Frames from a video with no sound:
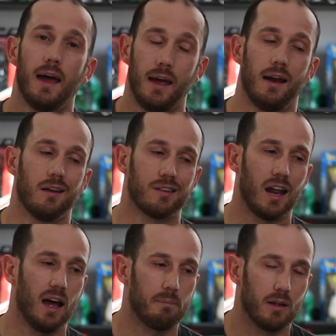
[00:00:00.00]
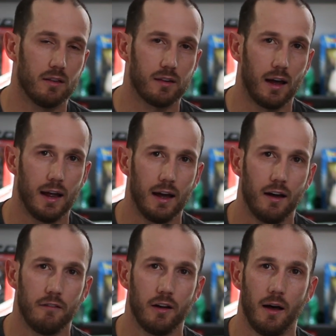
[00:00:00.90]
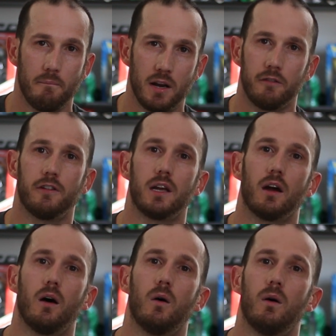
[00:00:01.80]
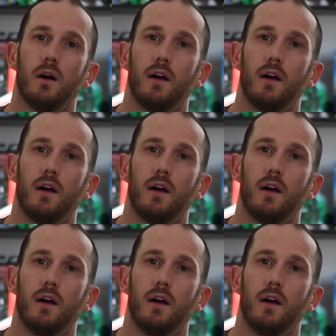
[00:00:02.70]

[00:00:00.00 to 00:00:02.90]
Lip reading: And as it happens, I have a minute video